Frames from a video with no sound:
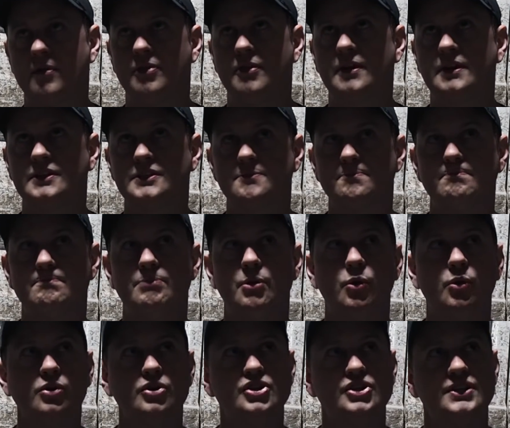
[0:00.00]
think it's
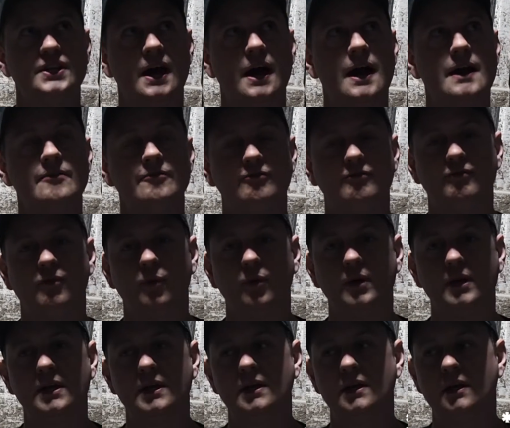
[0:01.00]
Porsche
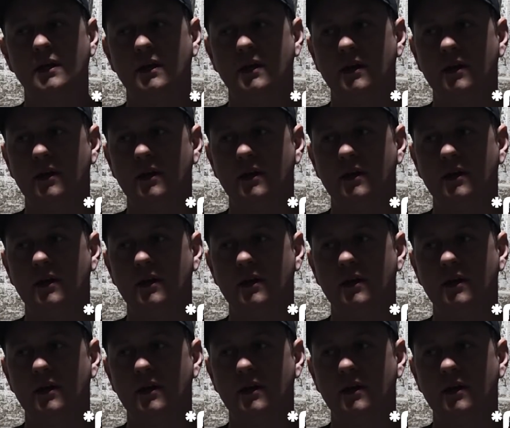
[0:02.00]
940